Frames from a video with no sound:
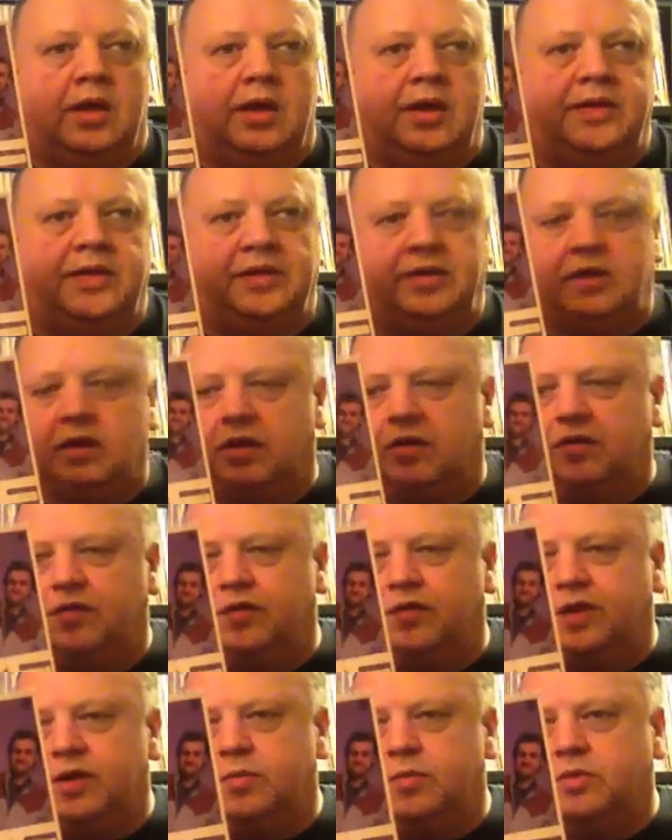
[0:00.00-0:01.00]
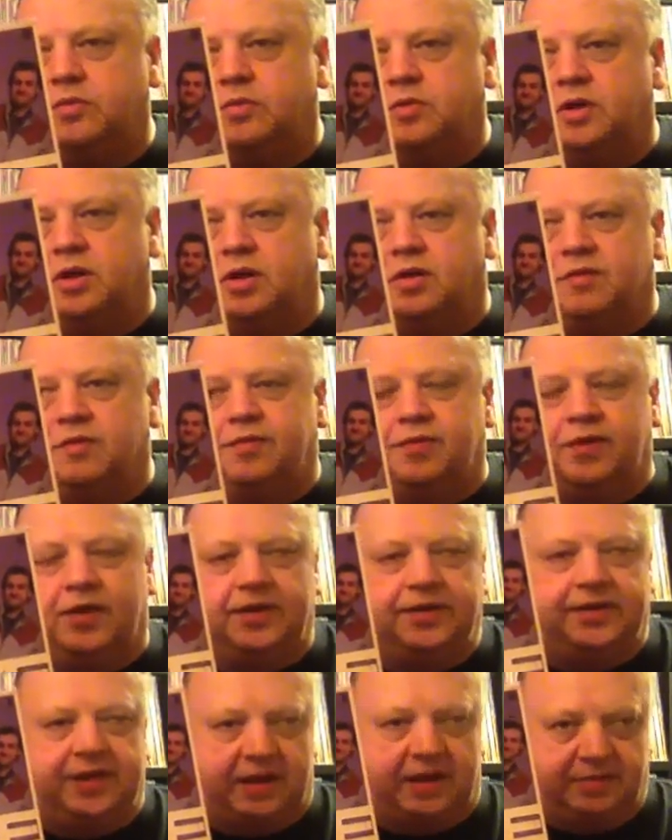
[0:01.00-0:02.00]
Is It Love, Labelled With Love,
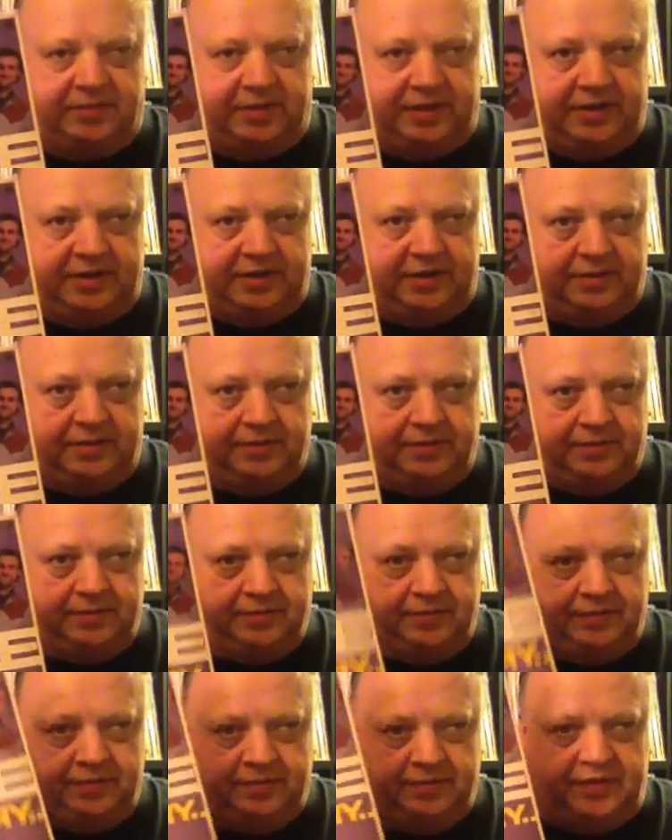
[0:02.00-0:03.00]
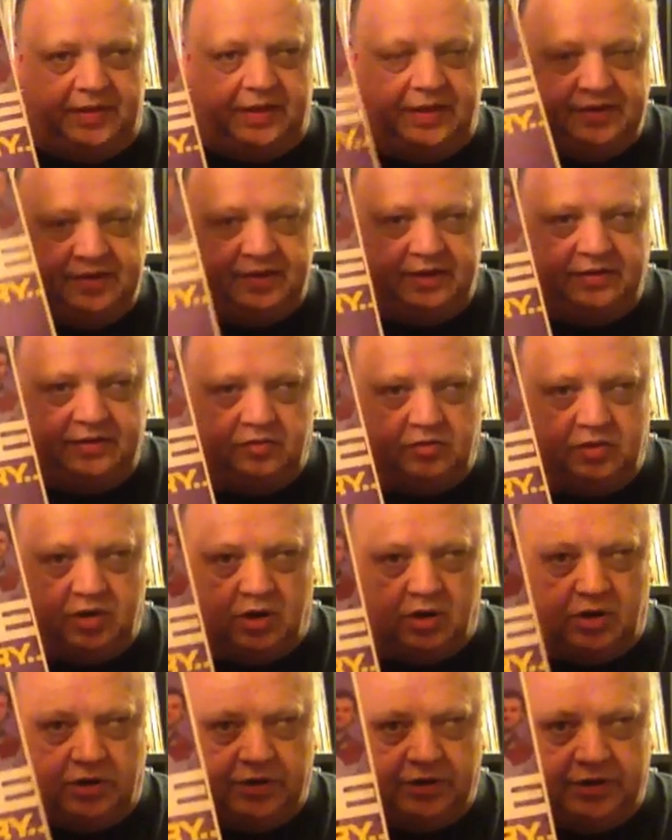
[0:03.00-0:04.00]
and Tempted. This is
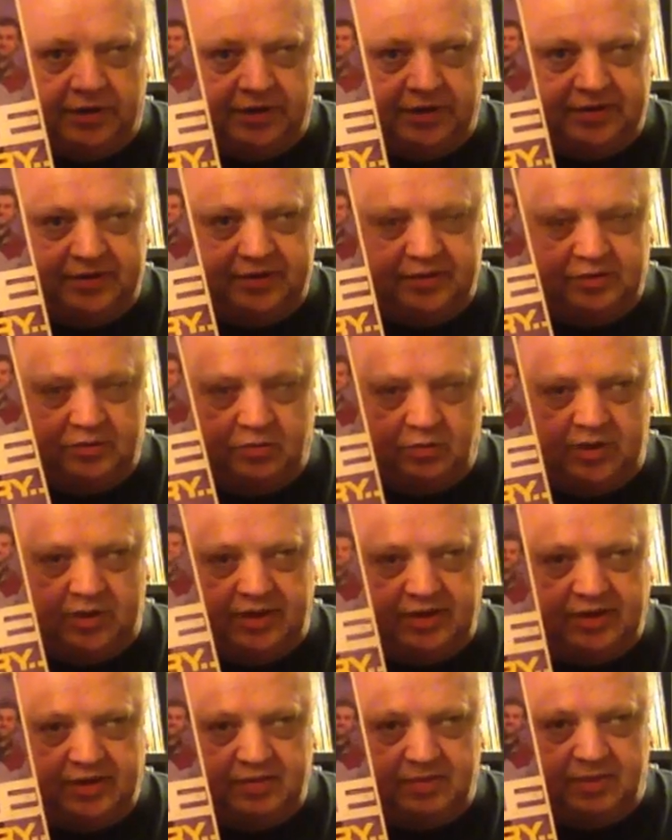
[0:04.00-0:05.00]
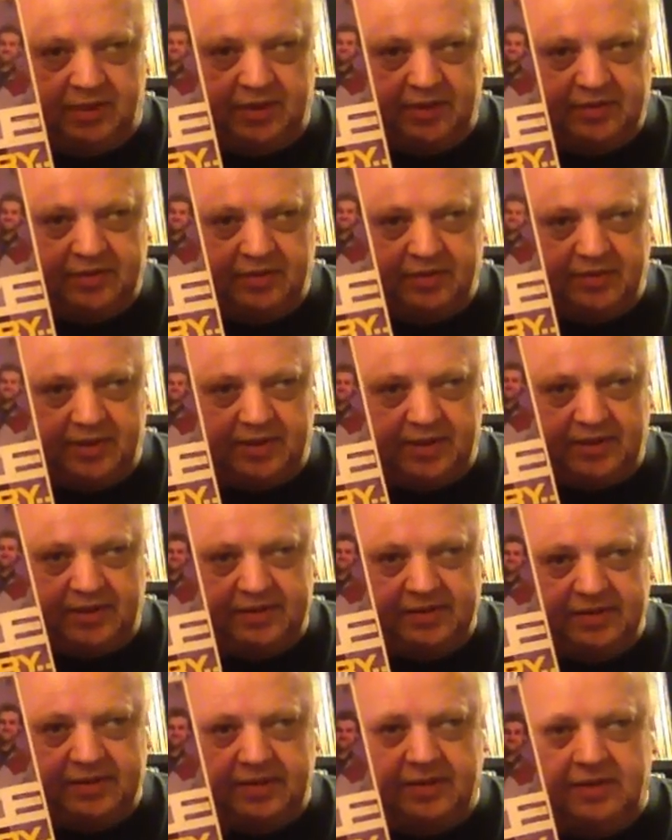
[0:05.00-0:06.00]
regarded as Squeeze's
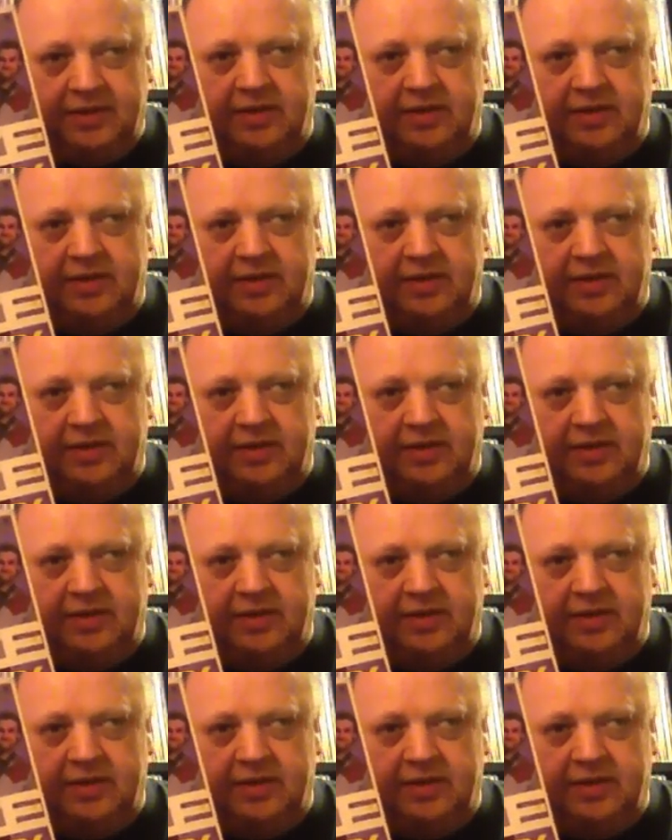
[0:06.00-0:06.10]
masterpiece.